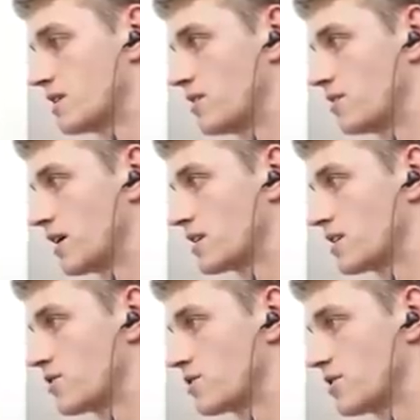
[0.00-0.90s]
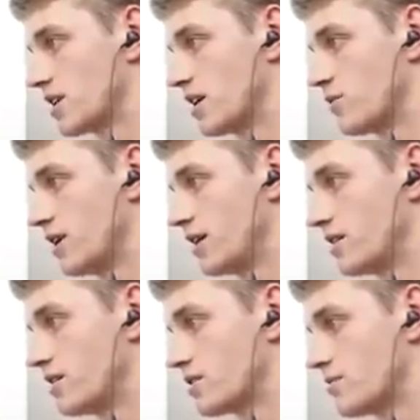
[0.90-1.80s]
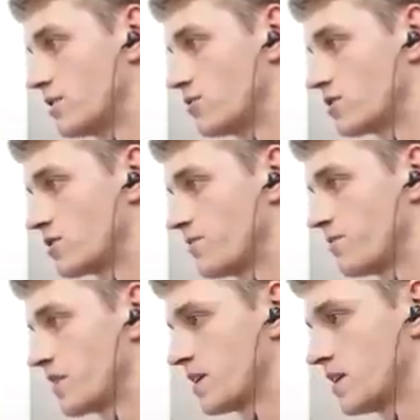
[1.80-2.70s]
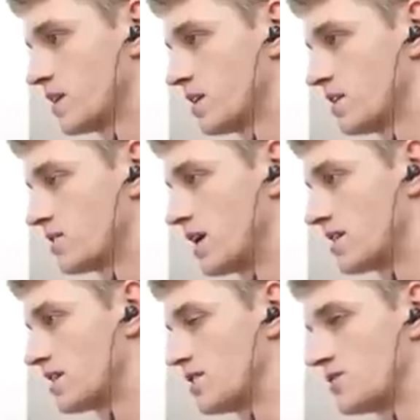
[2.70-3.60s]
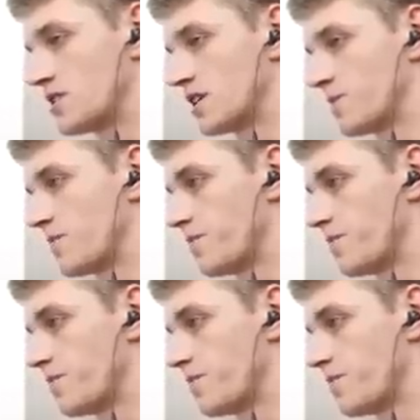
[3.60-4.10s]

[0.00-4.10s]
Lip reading: I guess they're trying to get away, I suppose. So that's interesting.